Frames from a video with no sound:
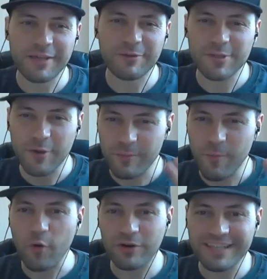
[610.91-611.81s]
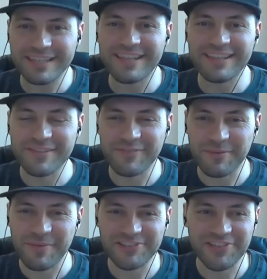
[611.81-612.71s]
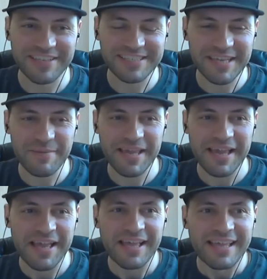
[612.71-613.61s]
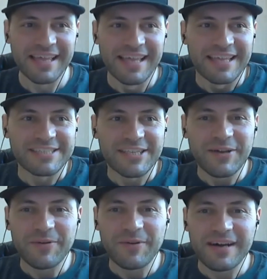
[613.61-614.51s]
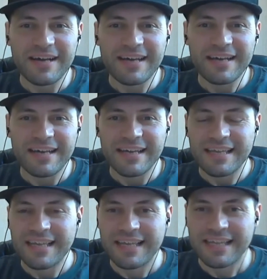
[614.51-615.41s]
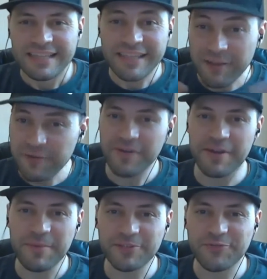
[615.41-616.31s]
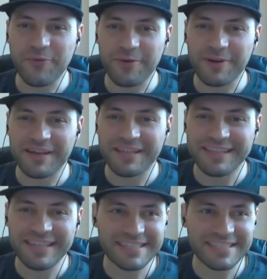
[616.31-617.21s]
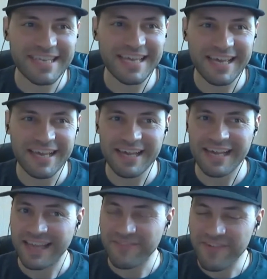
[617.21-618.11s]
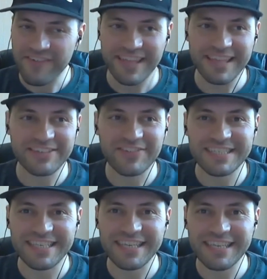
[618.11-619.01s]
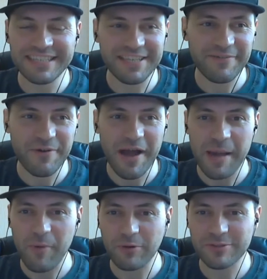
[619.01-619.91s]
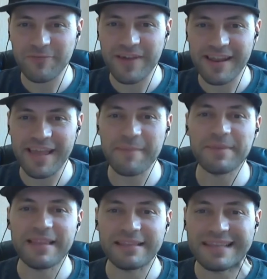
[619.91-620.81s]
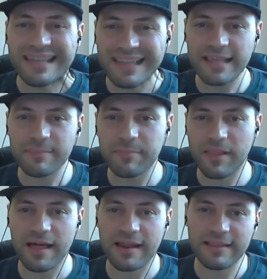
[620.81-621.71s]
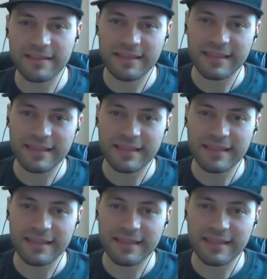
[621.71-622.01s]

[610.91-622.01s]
thank you. So more detailed information is coming. Yeah. So thank you very much for this very interesting interview. I'm also very happy that Clean Planet